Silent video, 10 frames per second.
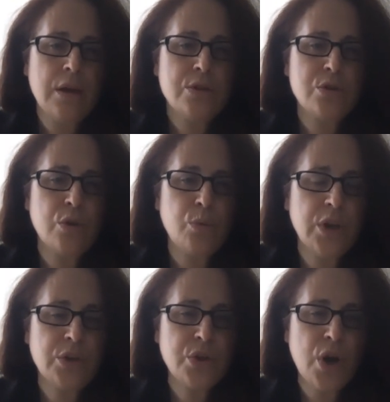so that we
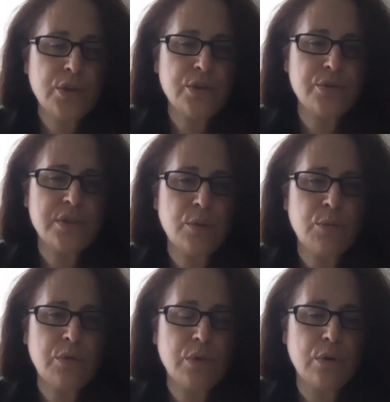could talk to some
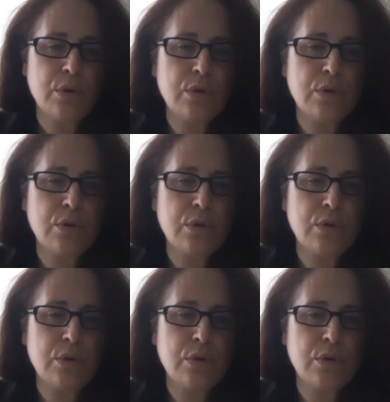of the